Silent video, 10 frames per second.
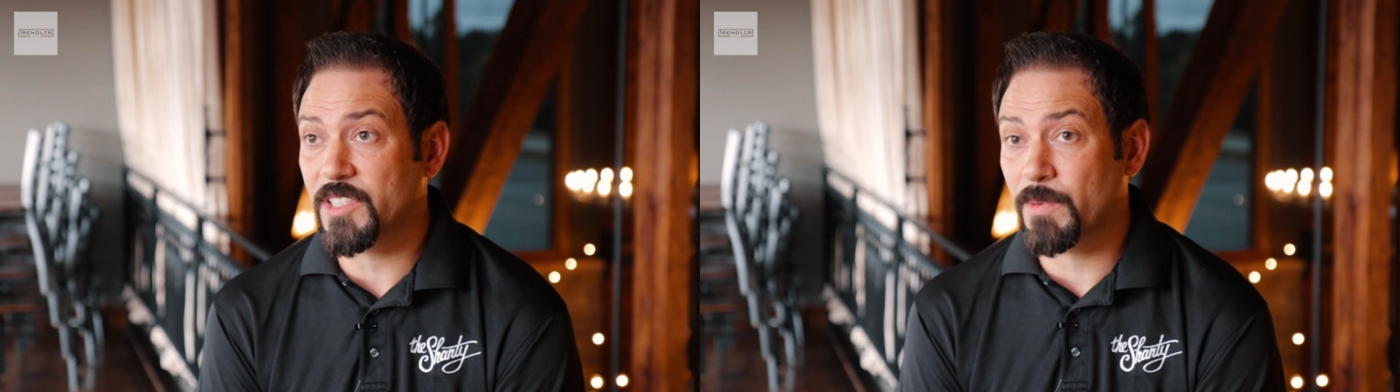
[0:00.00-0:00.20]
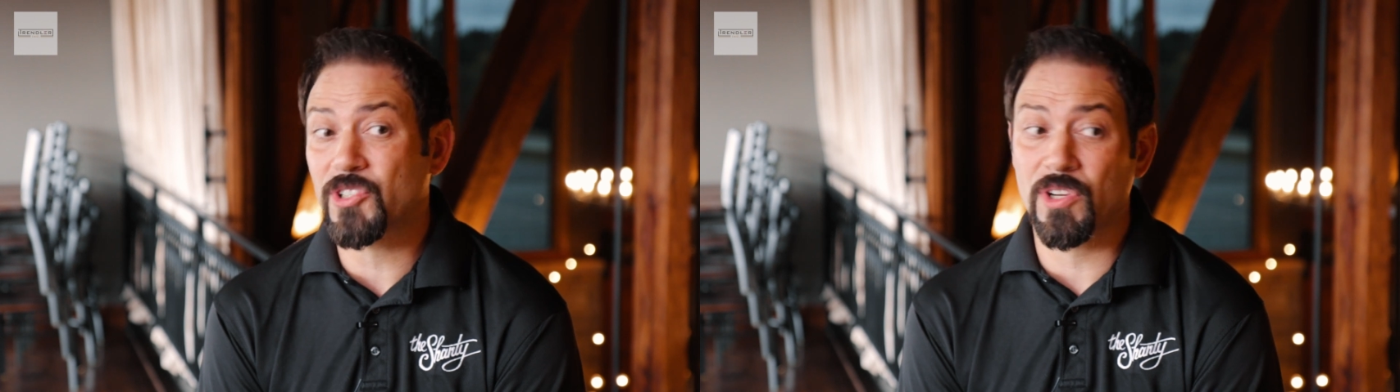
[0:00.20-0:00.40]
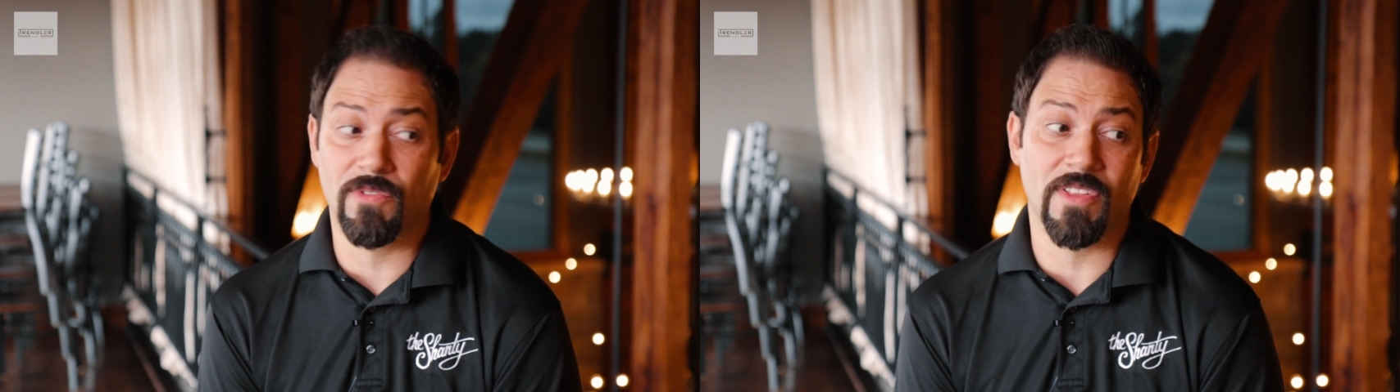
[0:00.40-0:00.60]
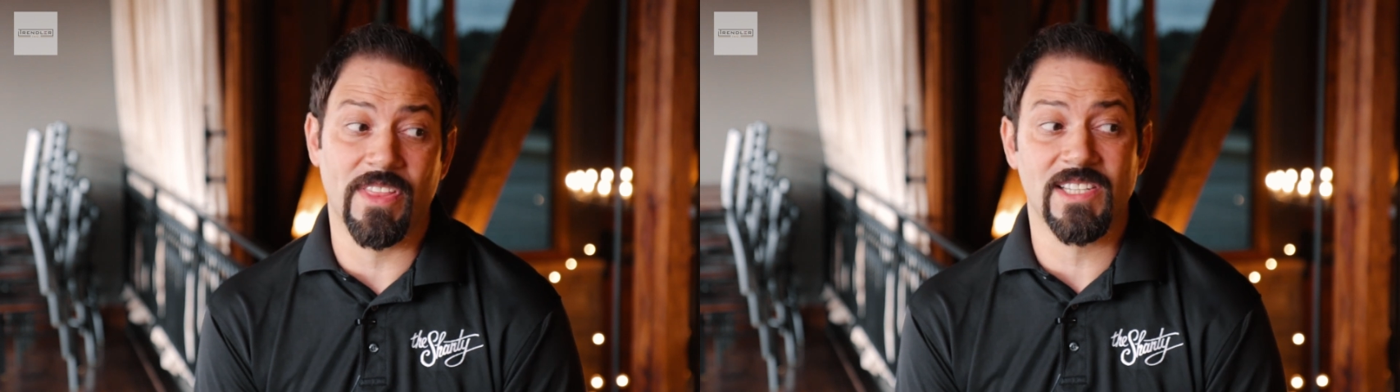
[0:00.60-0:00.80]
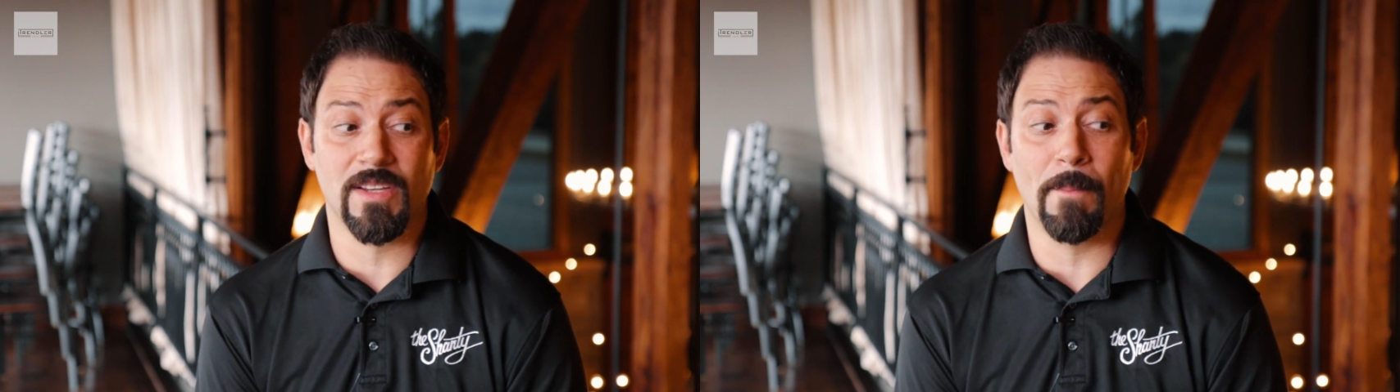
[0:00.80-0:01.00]
especially for
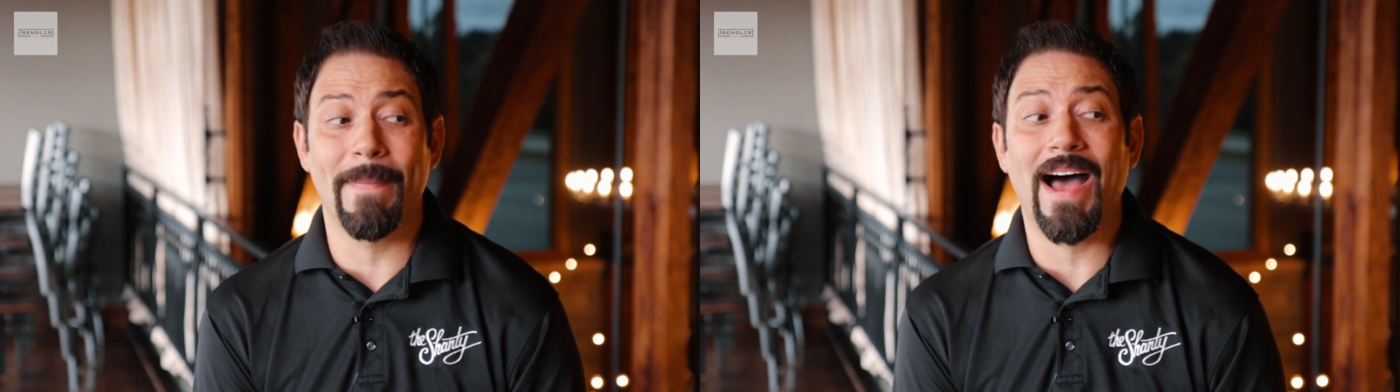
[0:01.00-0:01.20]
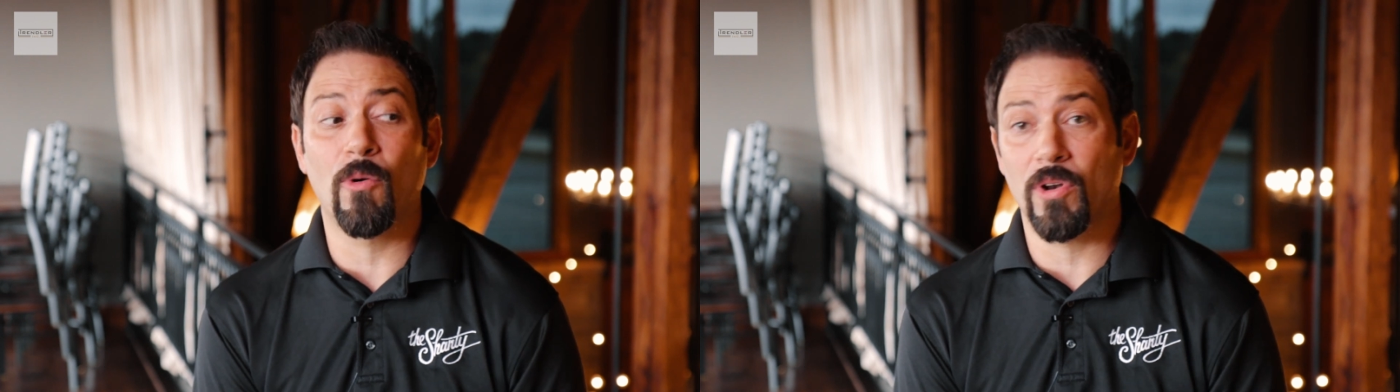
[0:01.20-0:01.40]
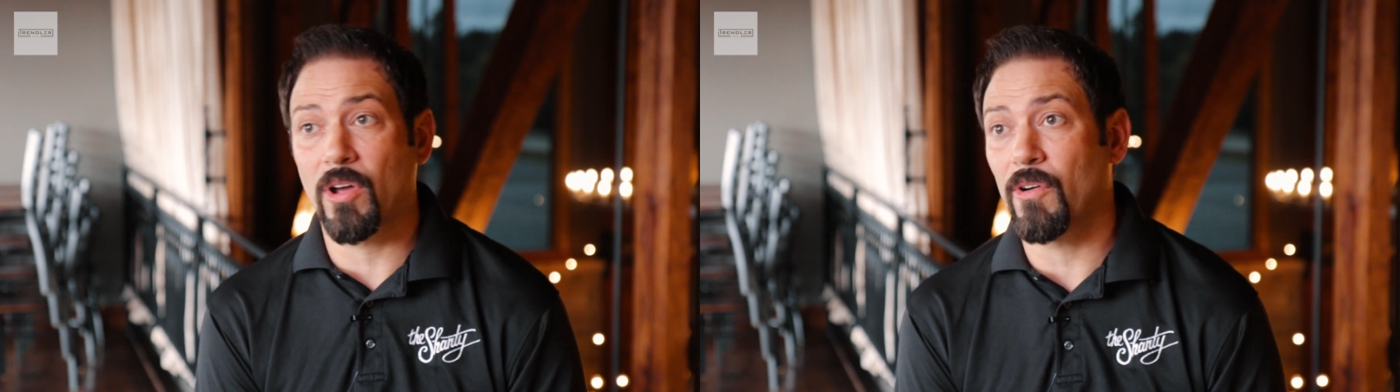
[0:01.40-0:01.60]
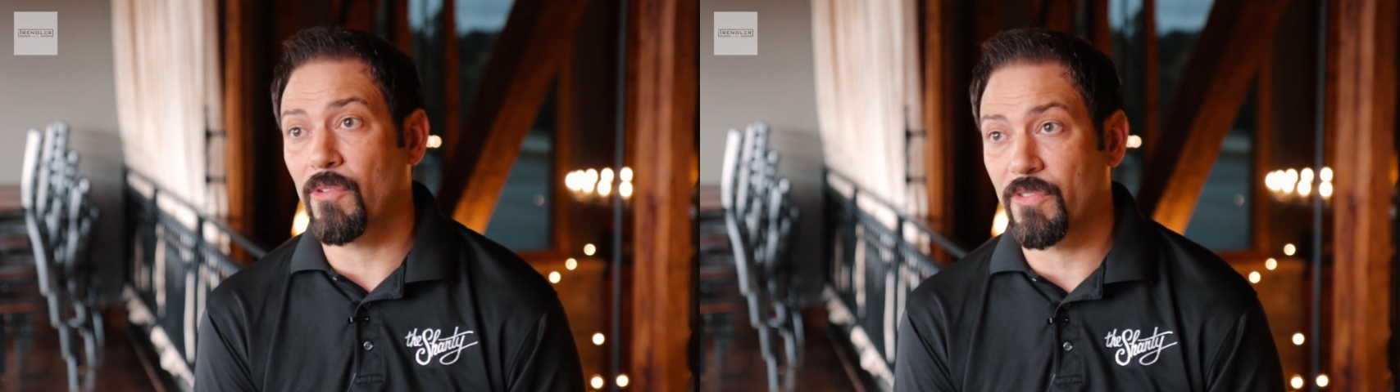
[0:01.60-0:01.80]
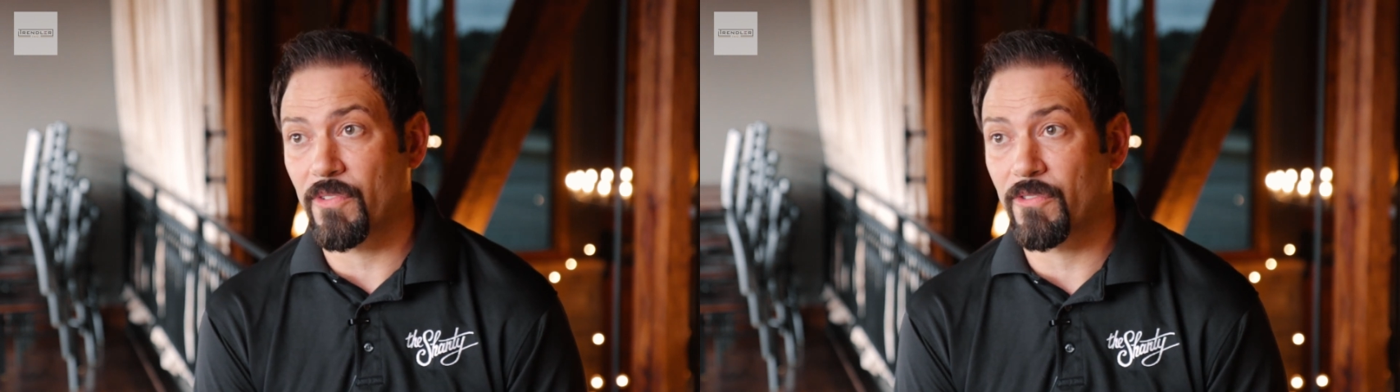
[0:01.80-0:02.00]
this amount
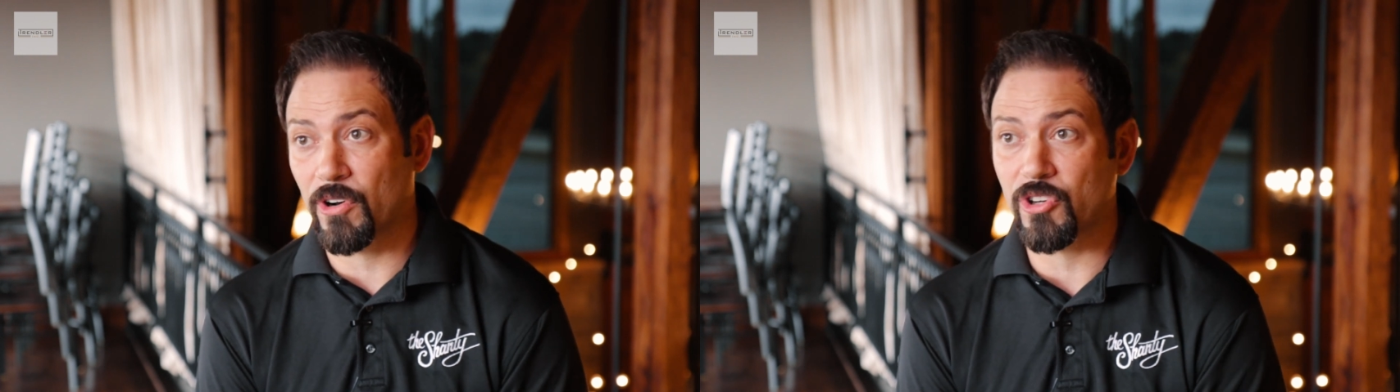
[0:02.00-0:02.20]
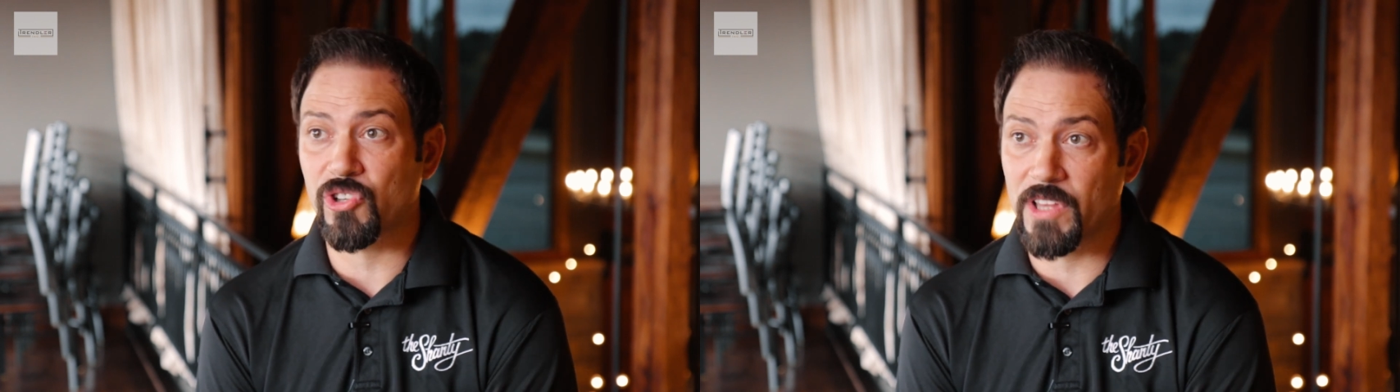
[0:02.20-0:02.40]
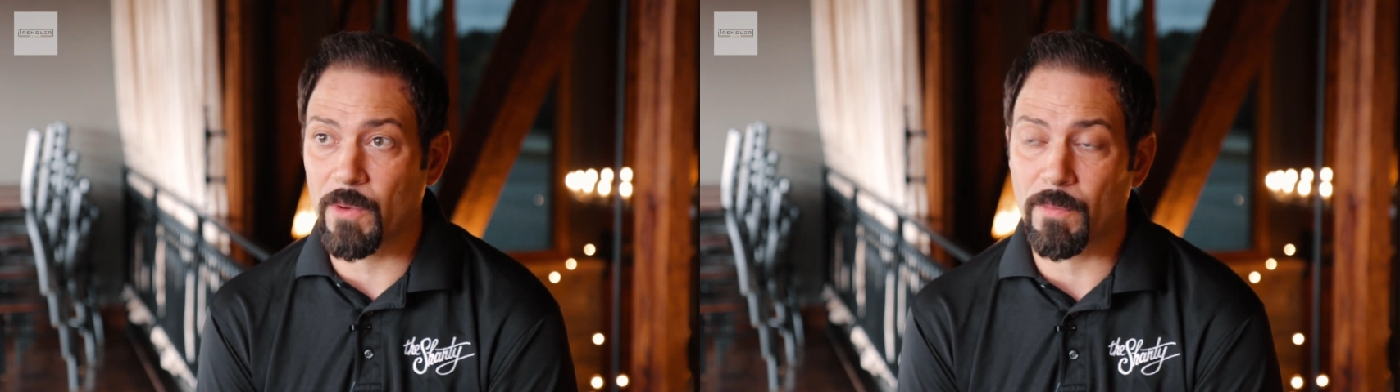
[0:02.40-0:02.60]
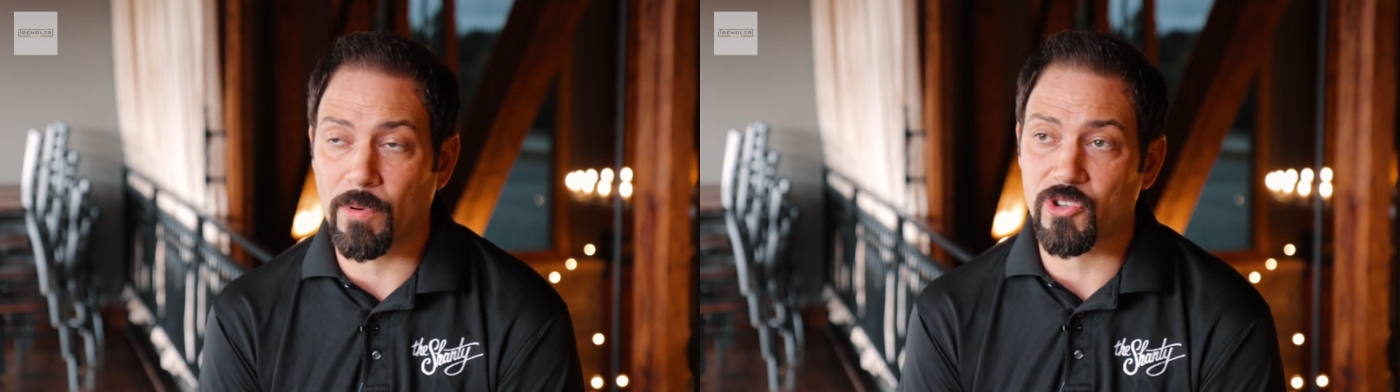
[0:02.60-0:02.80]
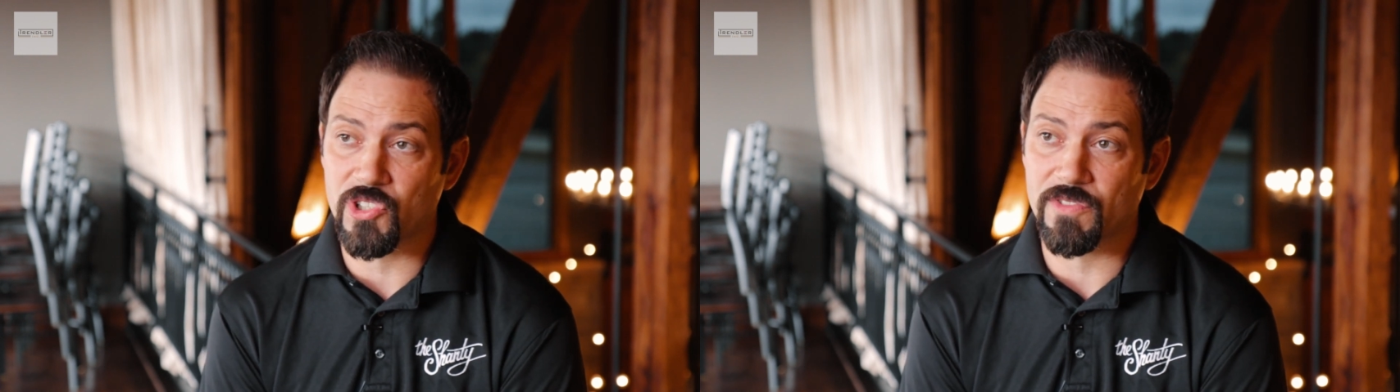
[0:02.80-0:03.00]
of furniture that we
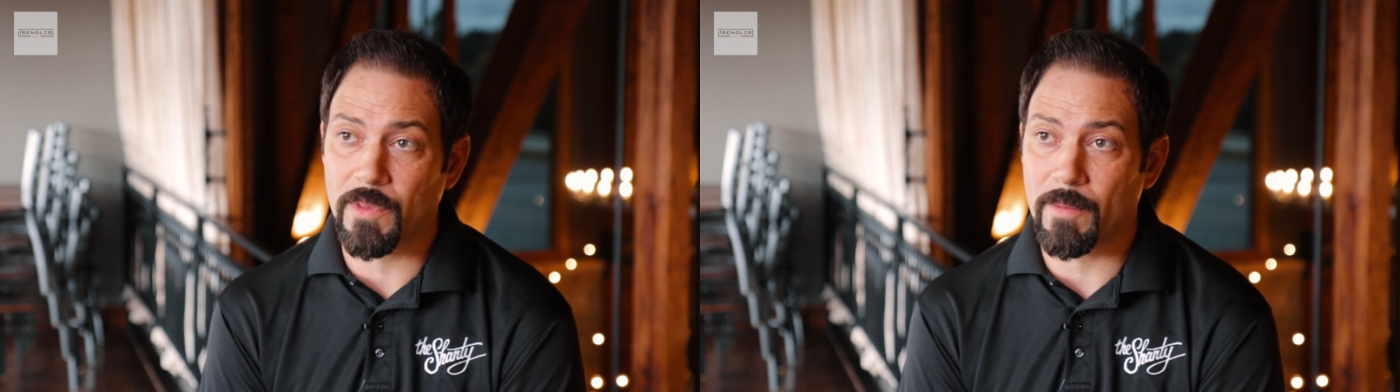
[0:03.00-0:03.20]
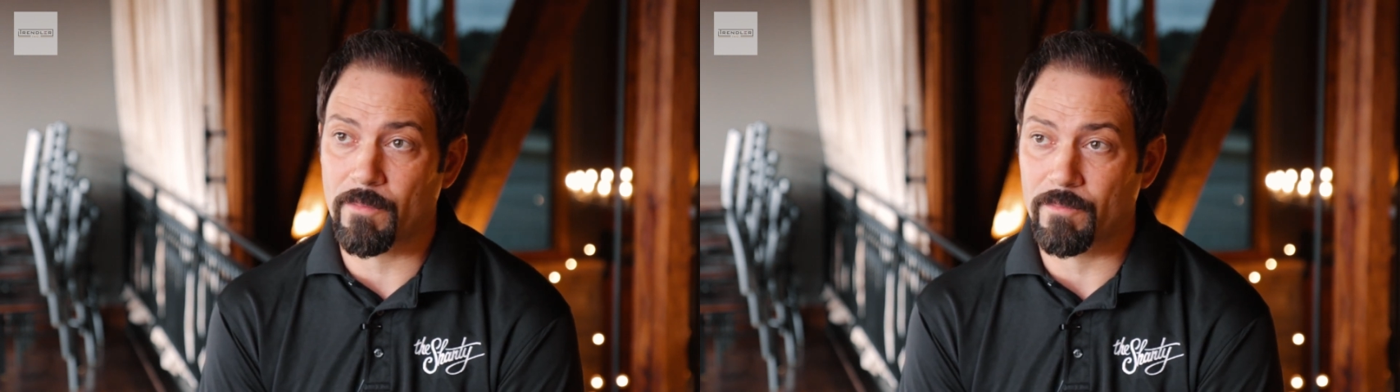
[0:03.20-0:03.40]
purchased from them.